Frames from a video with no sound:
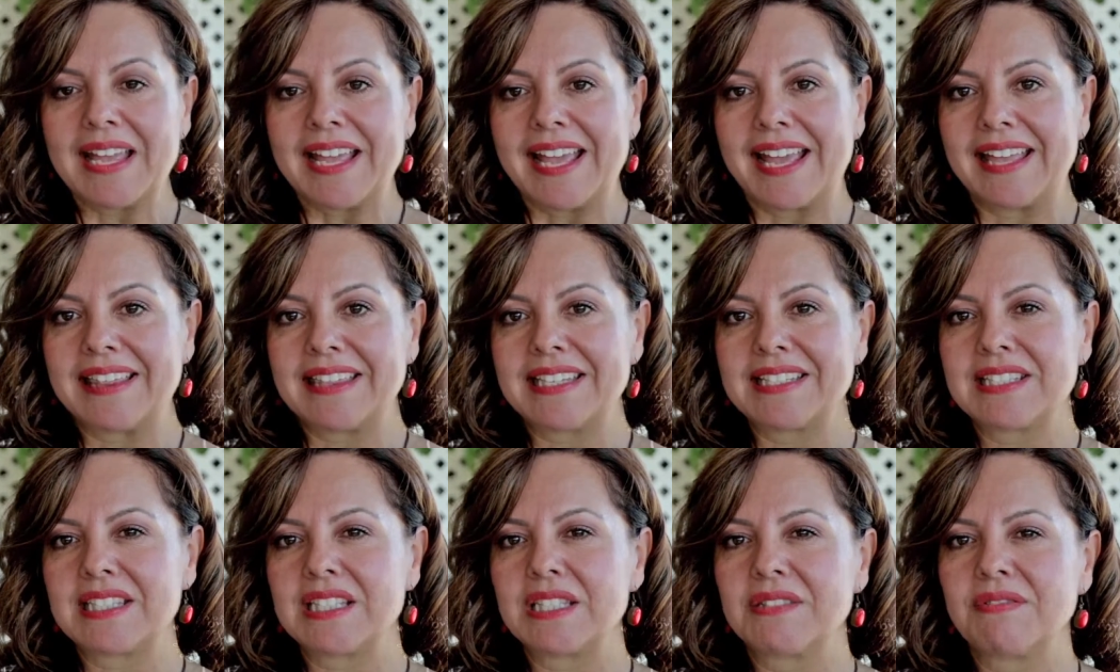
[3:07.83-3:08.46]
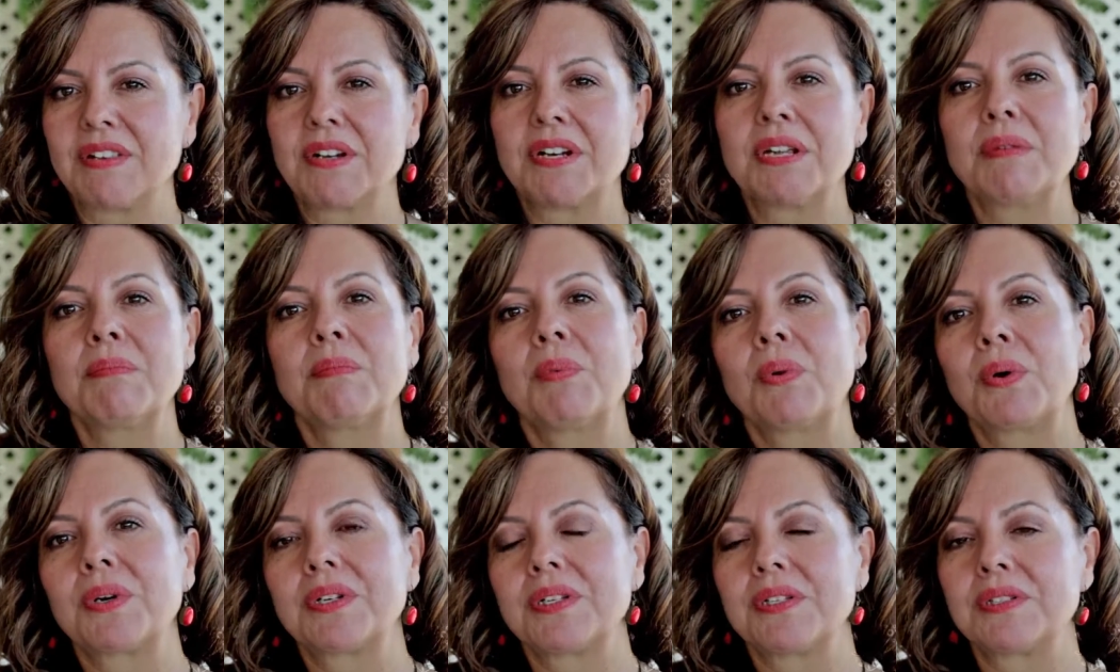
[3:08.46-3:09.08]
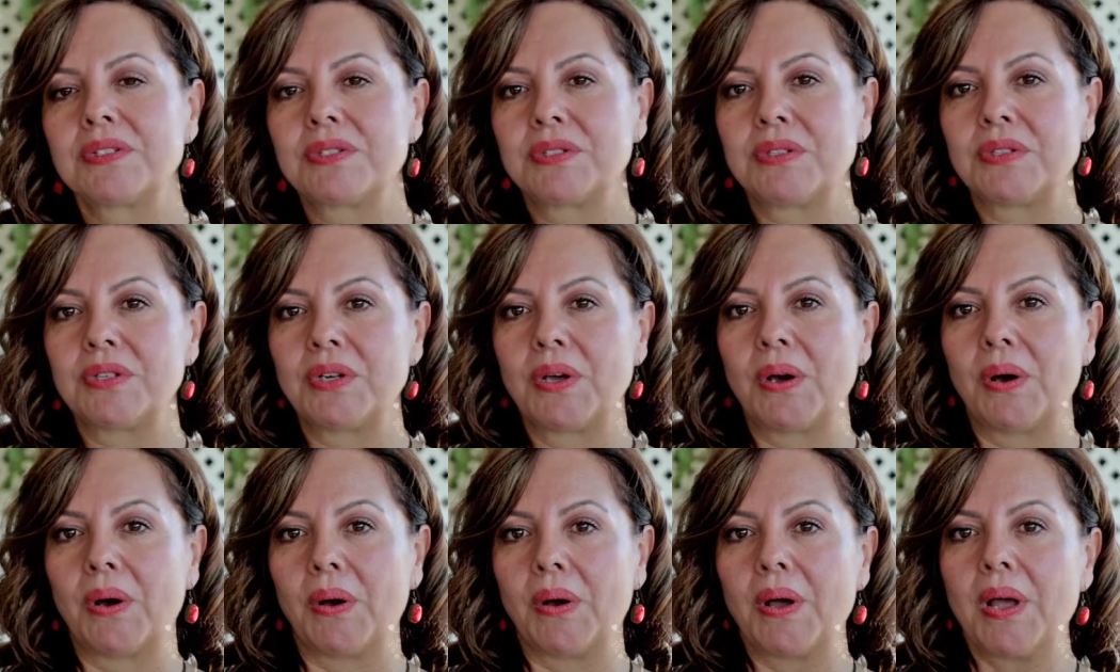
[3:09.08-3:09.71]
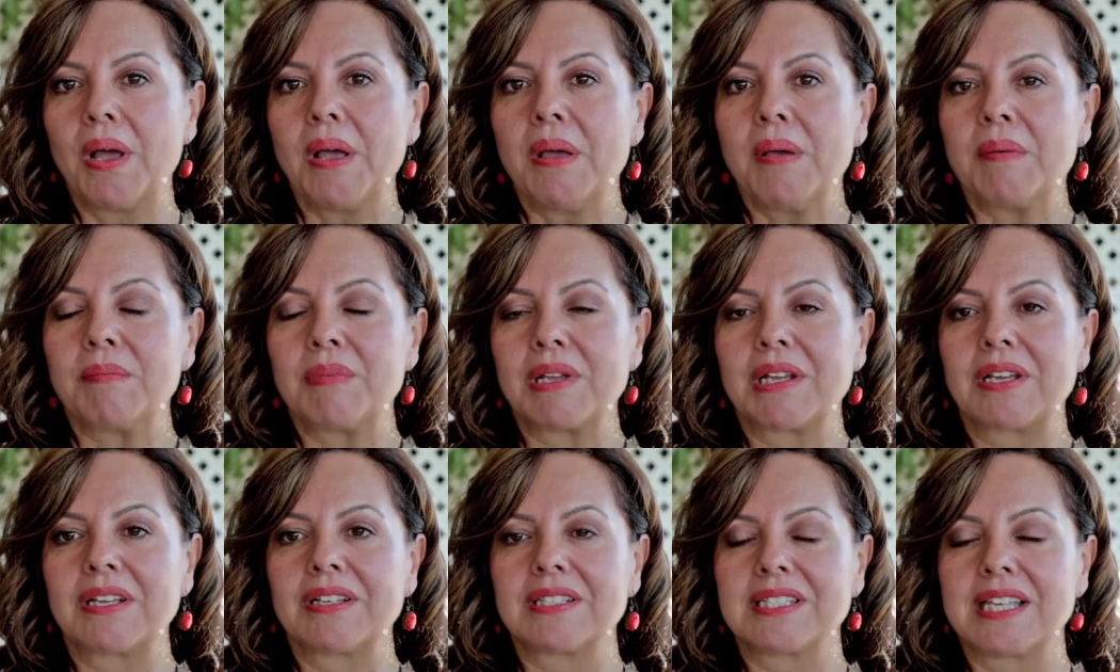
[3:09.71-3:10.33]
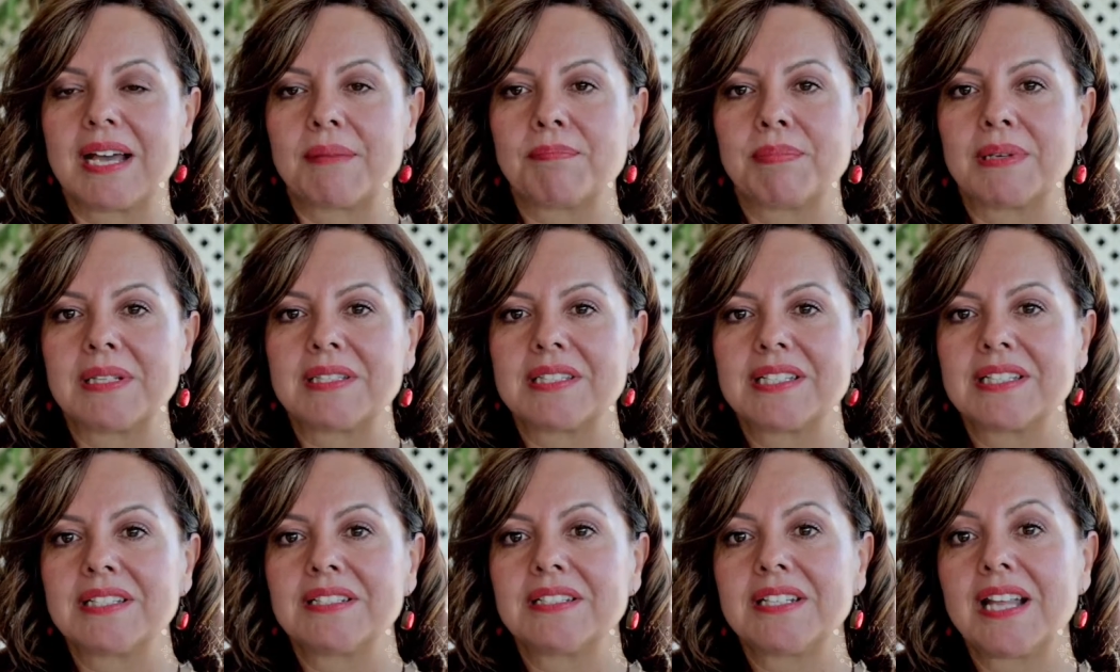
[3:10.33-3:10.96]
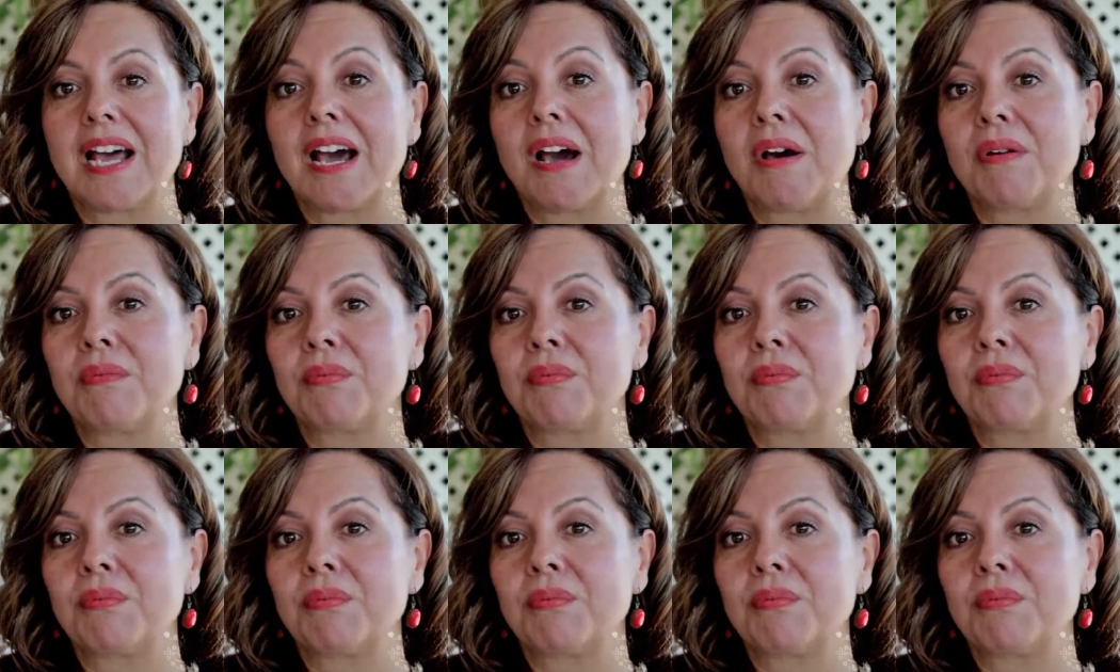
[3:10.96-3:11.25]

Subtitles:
And this is very important to know because up until now,